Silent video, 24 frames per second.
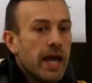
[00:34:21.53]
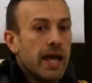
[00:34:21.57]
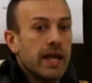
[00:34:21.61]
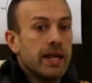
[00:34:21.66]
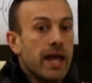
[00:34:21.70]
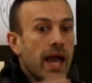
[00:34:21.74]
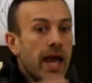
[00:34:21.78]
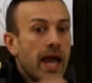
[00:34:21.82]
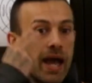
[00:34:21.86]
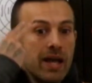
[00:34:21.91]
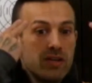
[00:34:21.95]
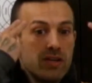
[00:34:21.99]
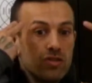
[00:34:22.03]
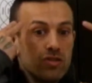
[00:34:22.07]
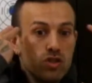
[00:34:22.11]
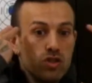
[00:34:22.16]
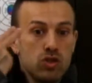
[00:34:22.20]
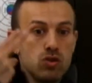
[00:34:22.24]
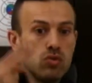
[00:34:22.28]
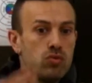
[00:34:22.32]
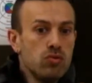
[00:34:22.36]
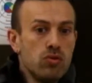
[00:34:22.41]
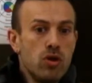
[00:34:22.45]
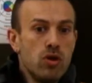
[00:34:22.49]
And as
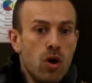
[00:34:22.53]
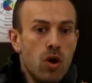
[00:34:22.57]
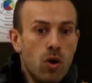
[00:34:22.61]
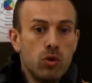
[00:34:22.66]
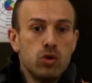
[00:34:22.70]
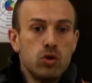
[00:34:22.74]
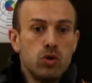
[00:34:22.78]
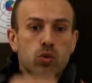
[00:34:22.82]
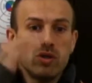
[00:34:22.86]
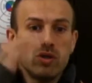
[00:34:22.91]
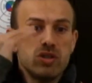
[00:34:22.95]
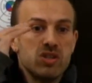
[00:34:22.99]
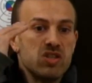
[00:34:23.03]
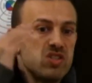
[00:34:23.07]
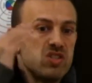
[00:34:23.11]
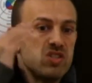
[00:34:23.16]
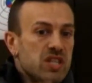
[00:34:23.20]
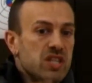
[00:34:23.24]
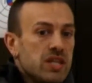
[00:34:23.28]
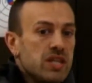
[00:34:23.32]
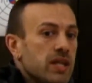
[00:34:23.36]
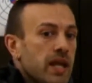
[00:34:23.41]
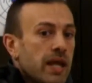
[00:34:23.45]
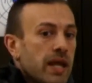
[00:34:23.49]
you know, you could
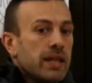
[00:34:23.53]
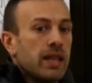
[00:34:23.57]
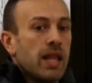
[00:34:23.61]
sit